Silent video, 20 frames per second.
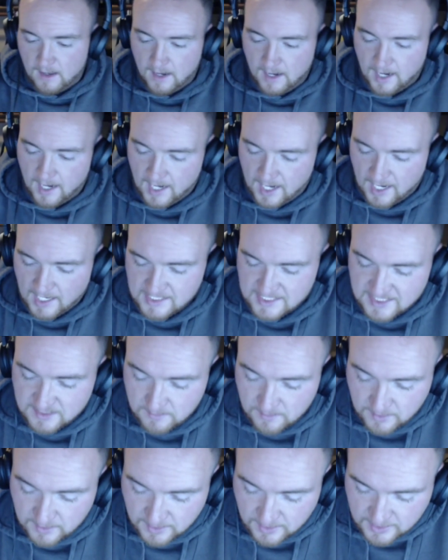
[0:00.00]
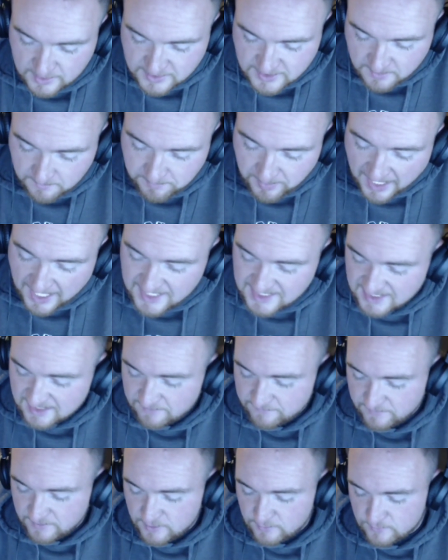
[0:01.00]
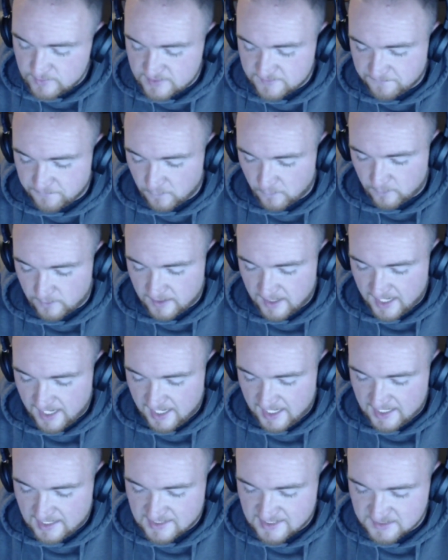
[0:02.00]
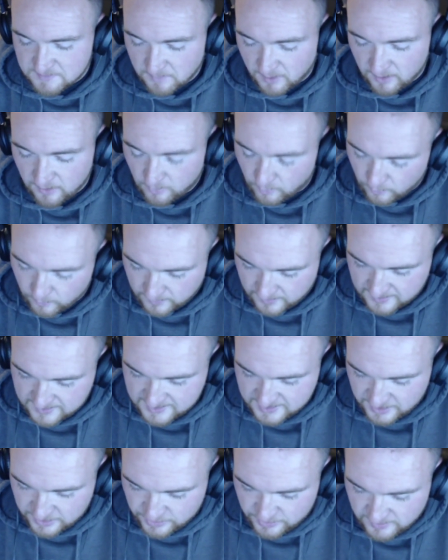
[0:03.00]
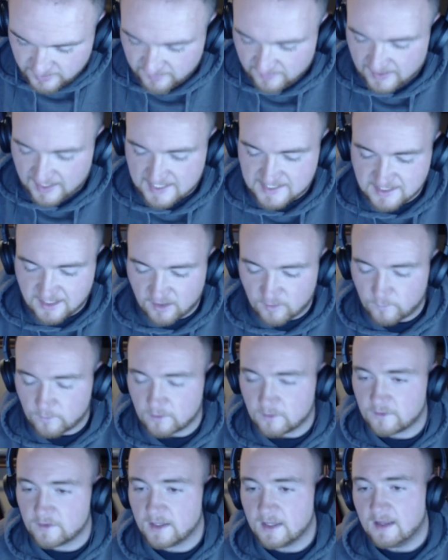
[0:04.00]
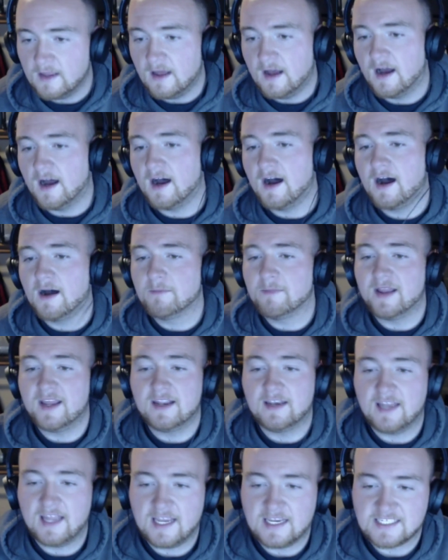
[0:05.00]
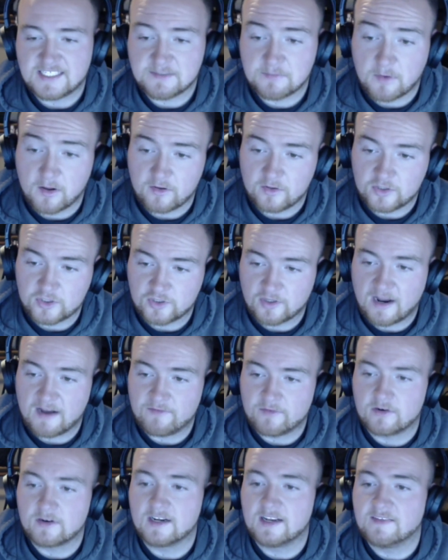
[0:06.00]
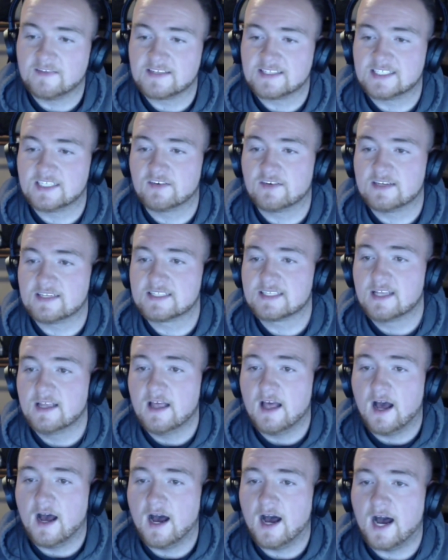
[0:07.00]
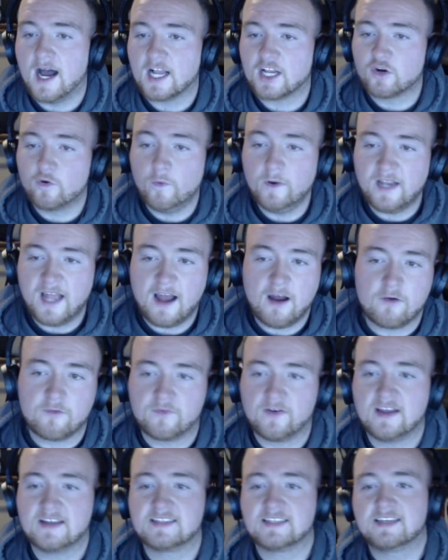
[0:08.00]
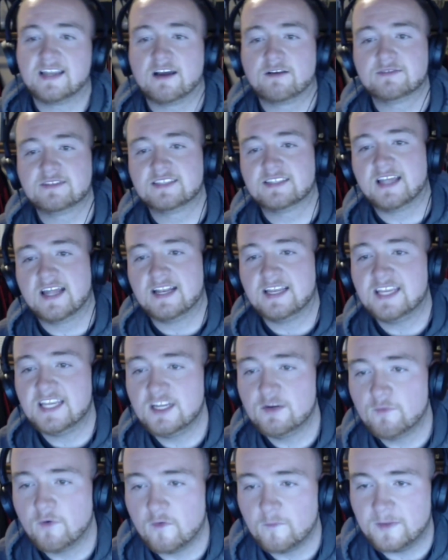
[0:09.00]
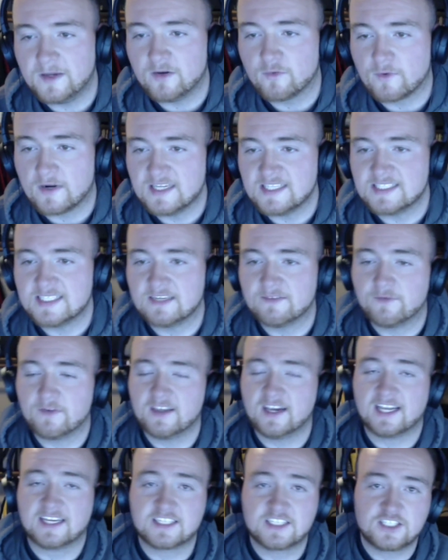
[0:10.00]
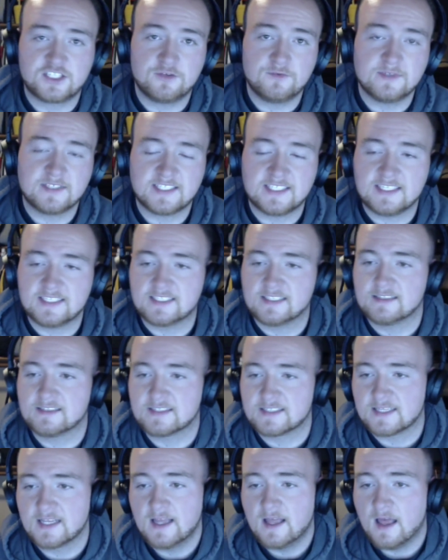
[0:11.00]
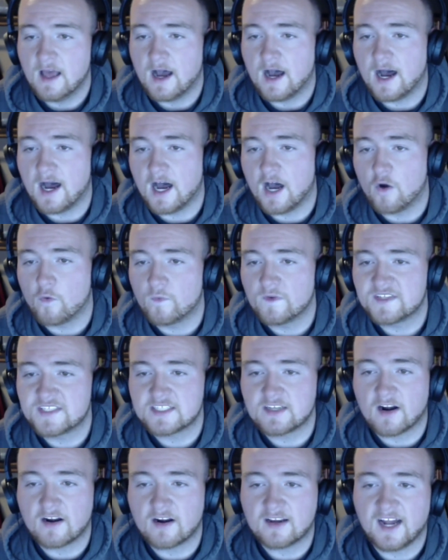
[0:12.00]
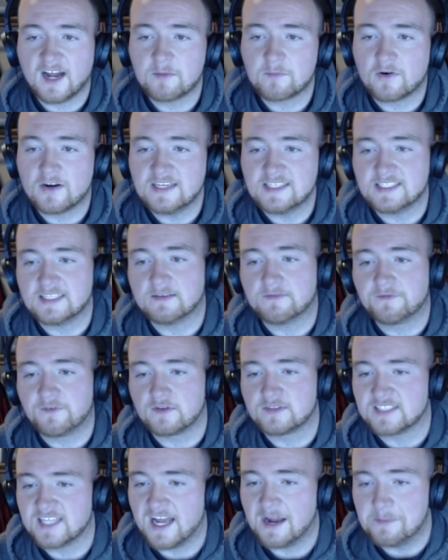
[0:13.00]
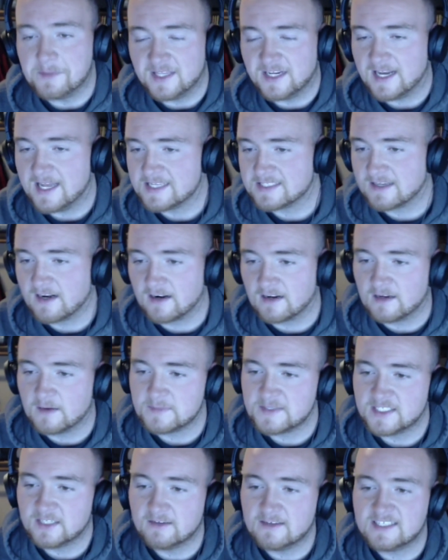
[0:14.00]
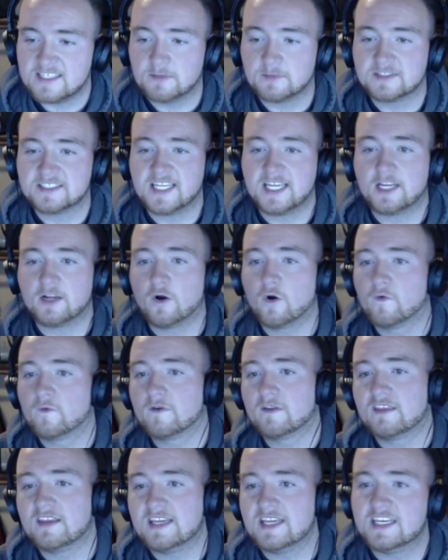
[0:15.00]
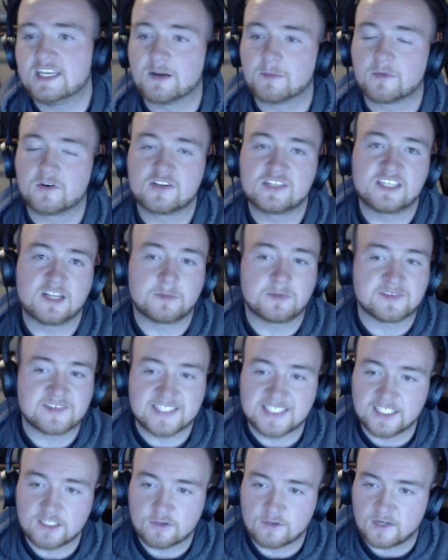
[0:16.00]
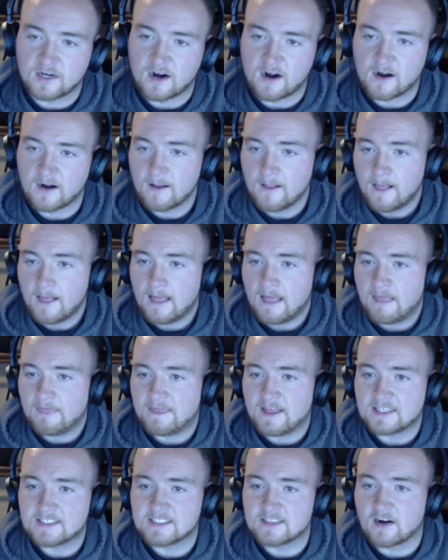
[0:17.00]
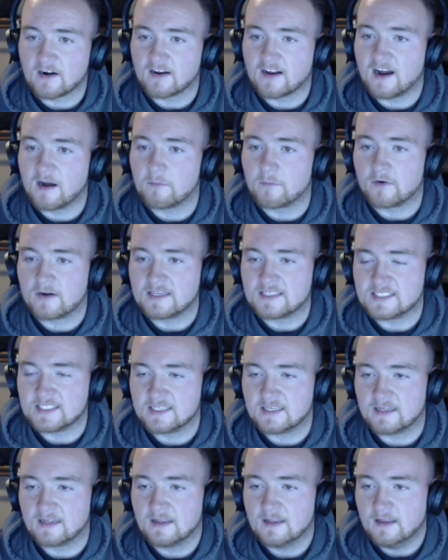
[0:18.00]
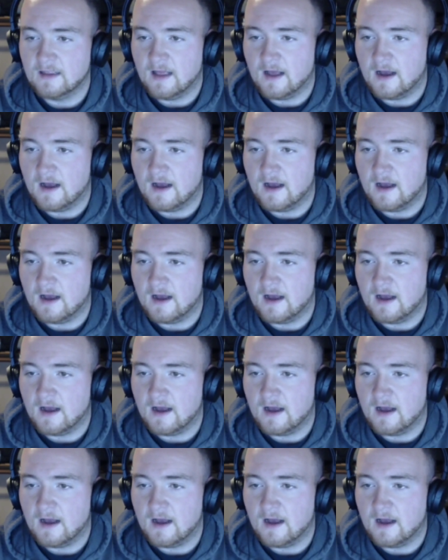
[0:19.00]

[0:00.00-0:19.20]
So some positive news for a smaller organization in the NASCAR world and a smaller driver in the series. Quin Houff has announced that he will be racing for the next 2 seasons with Starcom Racing full-time in the NASCAR Cup Series. He will take over the number 00 car that Starcom Racing